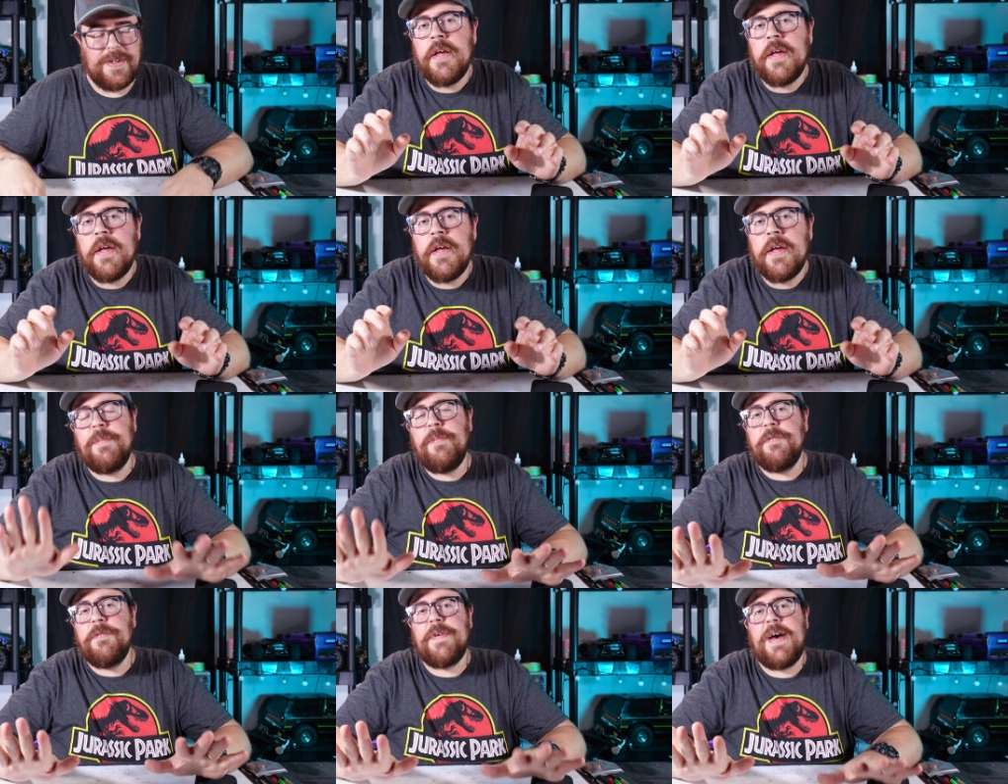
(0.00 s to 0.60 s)
So
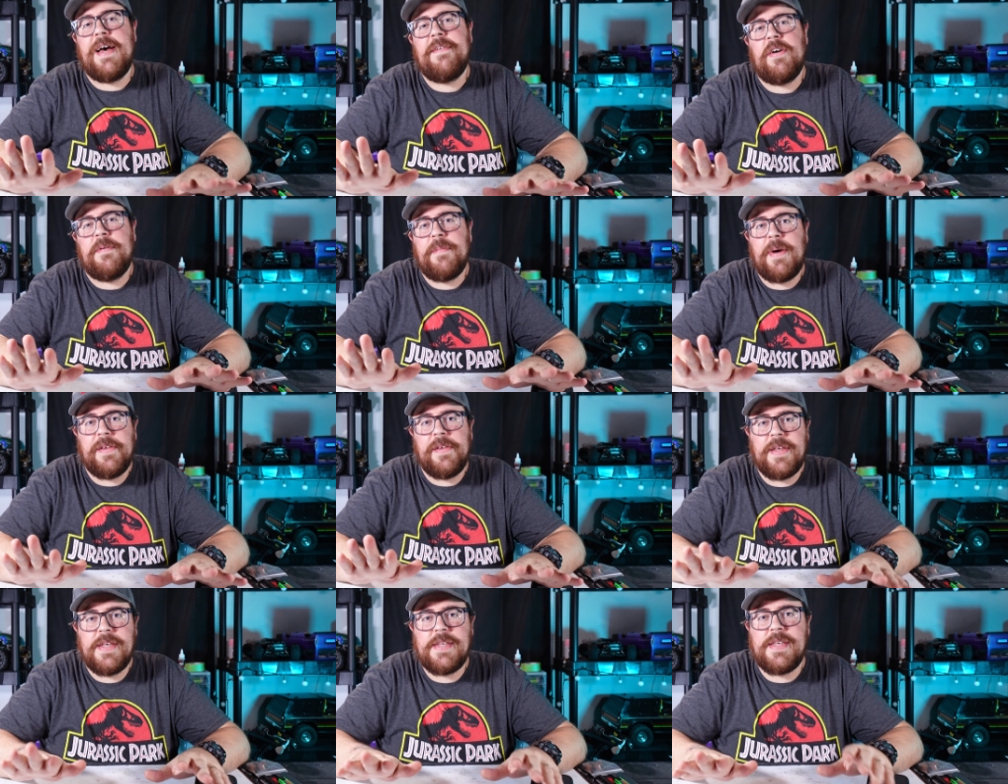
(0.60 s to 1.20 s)
number five on
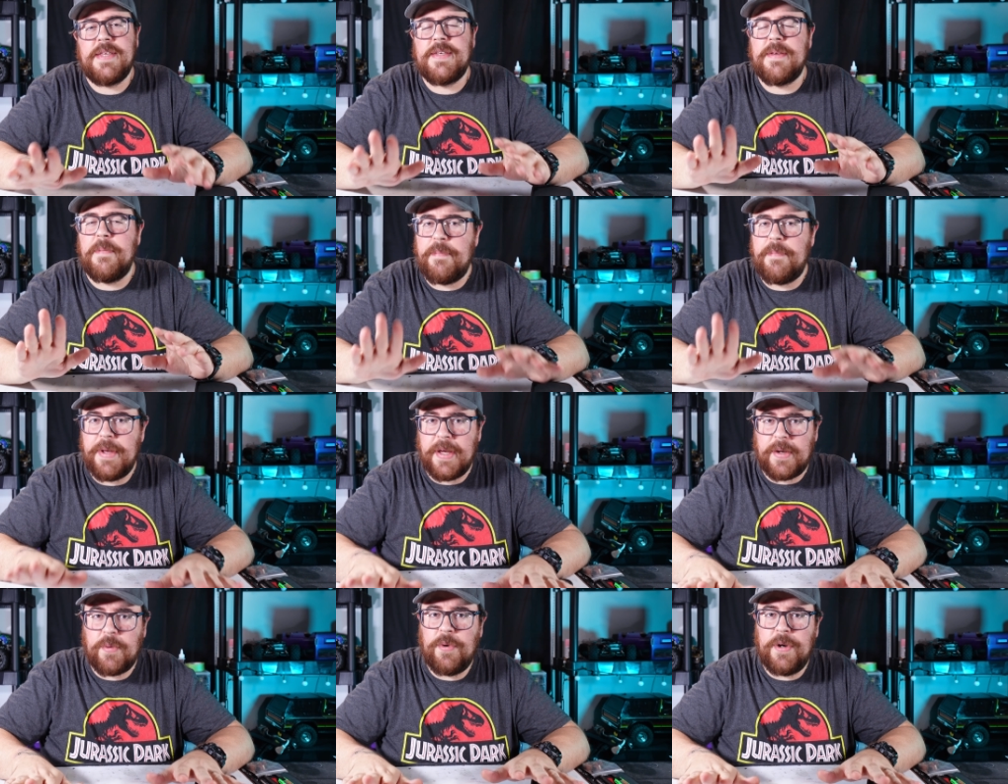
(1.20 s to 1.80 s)
my list is a
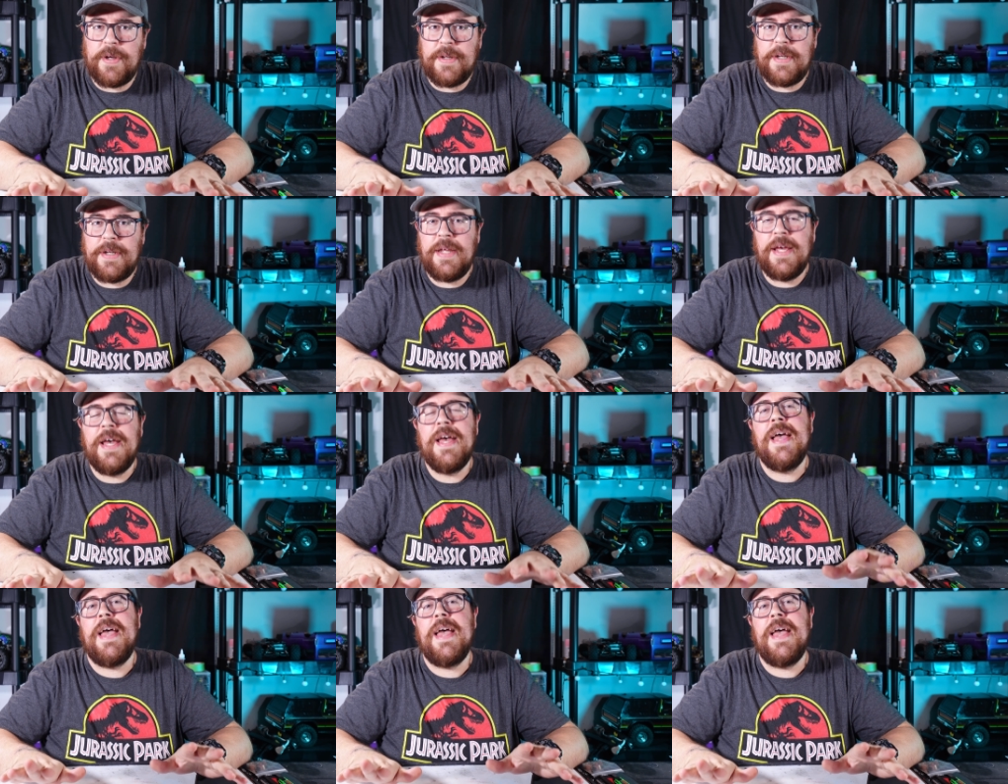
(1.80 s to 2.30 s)
big one.